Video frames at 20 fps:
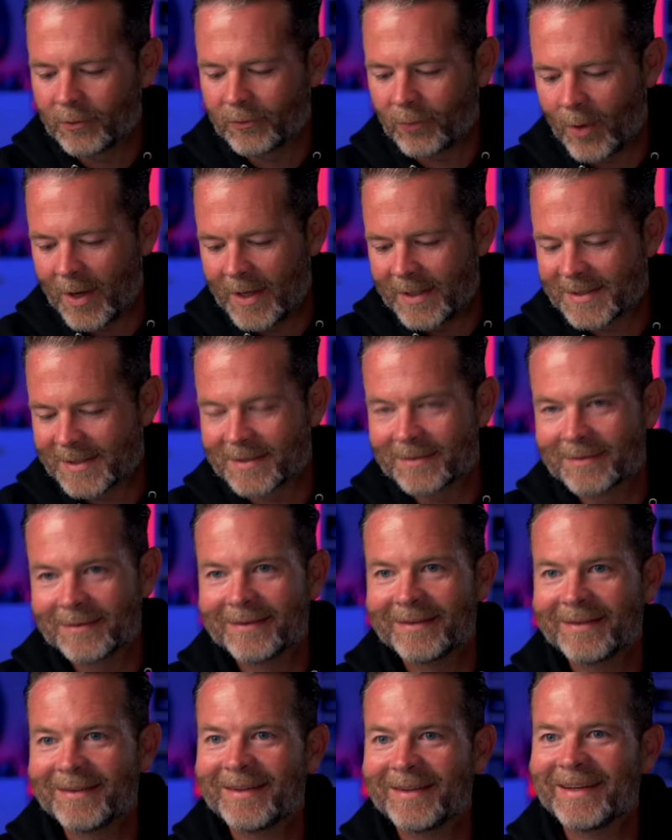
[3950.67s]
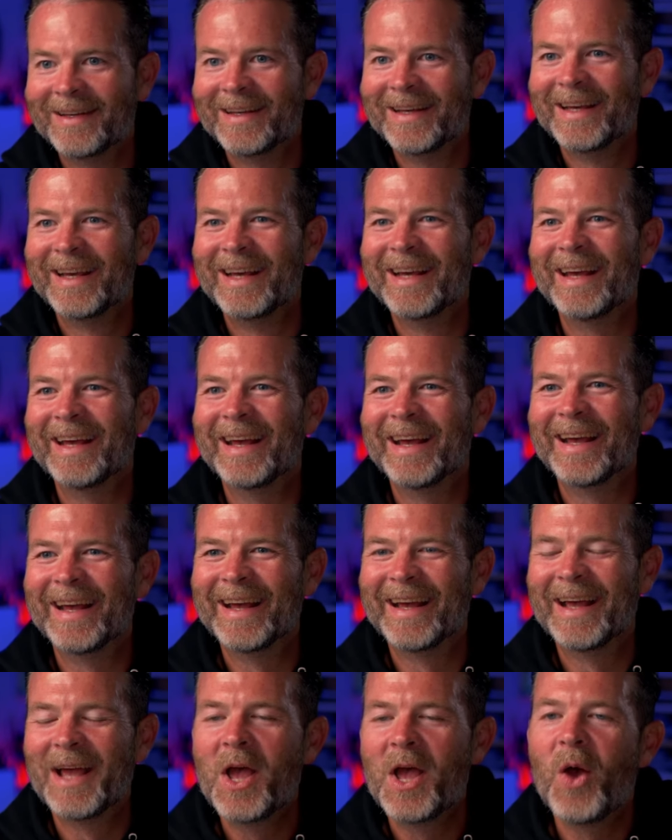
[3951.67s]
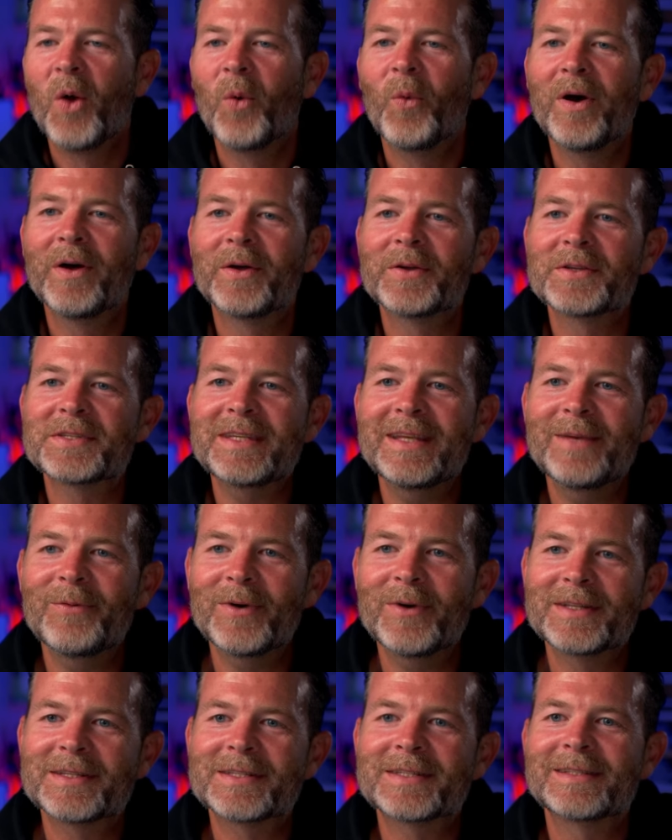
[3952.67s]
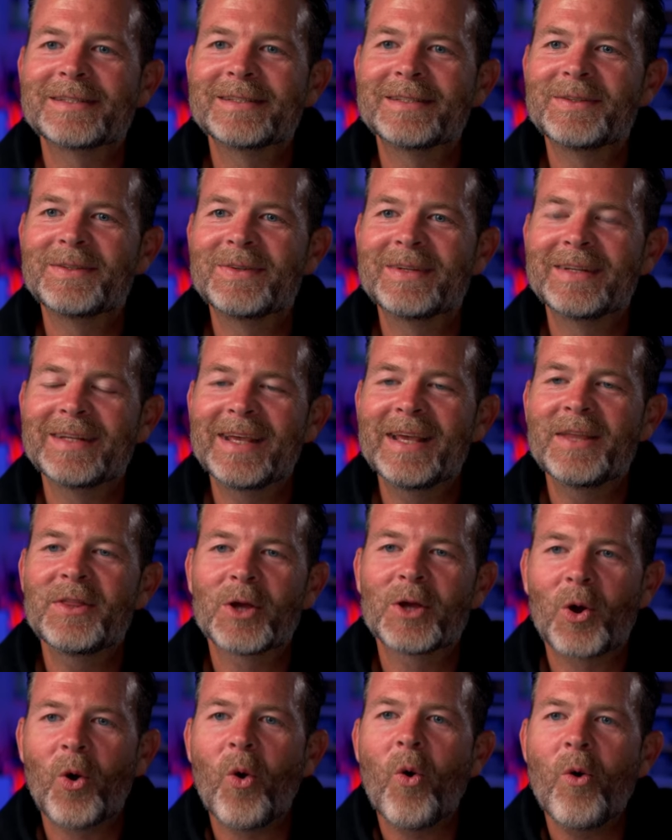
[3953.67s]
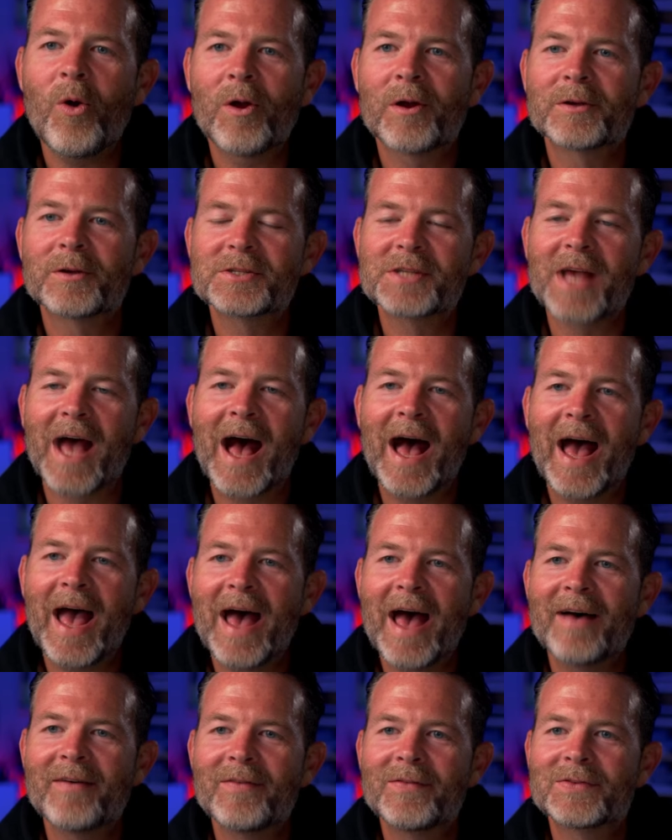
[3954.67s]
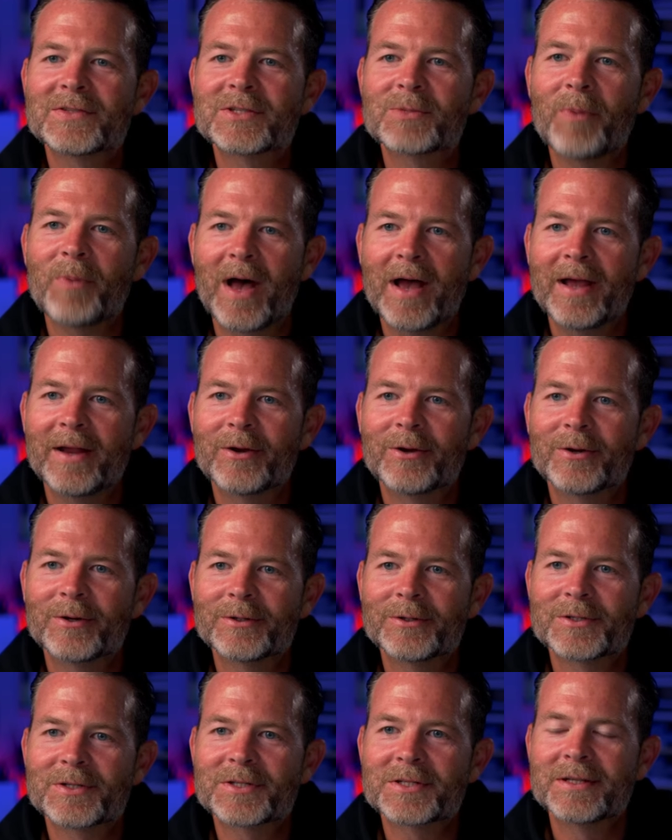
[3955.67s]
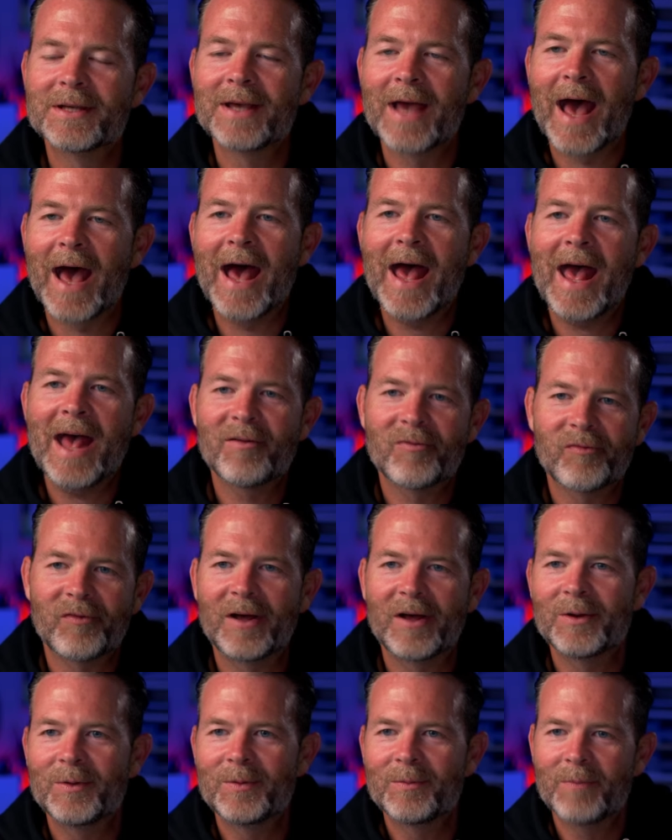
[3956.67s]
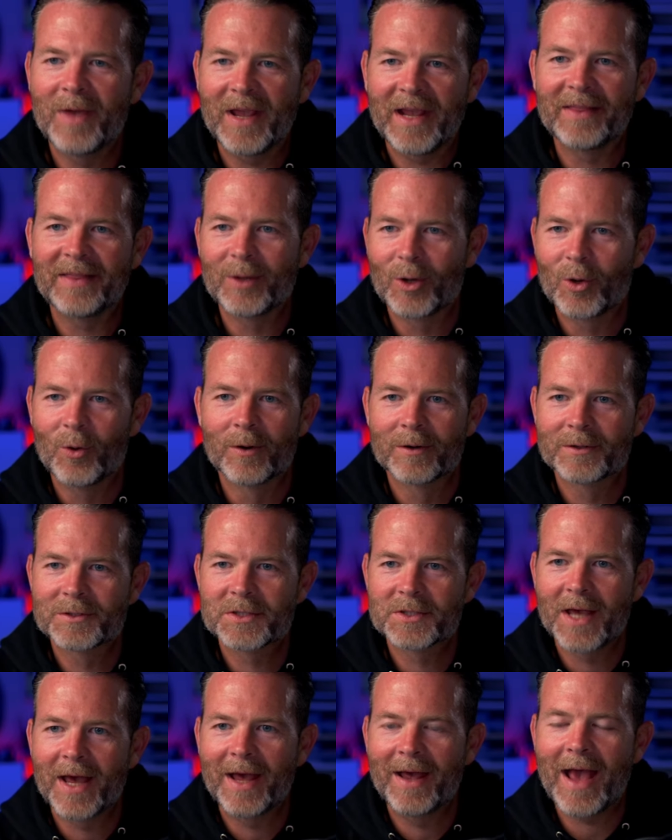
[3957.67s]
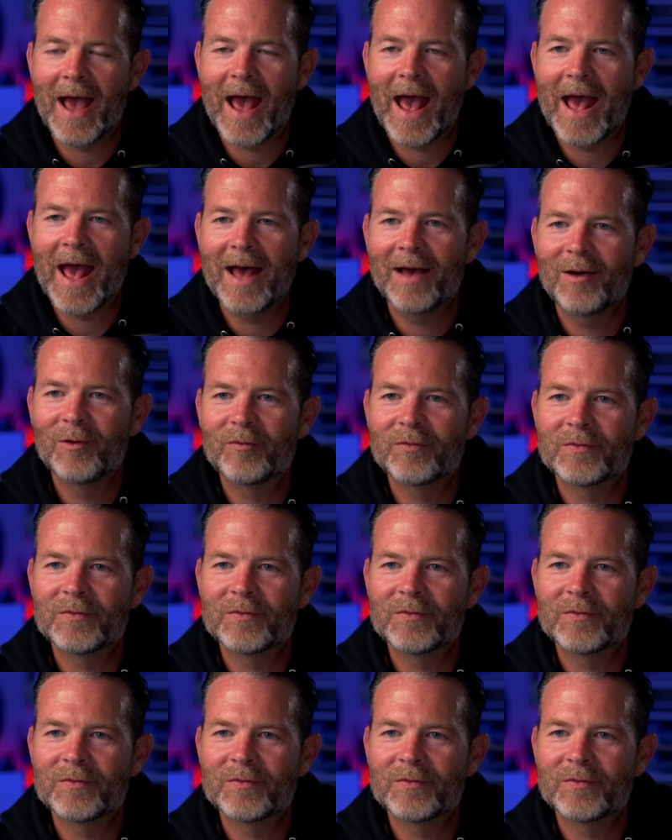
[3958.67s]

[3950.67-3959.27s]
or twice. Crawling over someone's face. That well, be... see what's Ugh. in the course. I have spiders. I had fun making the course. I, I have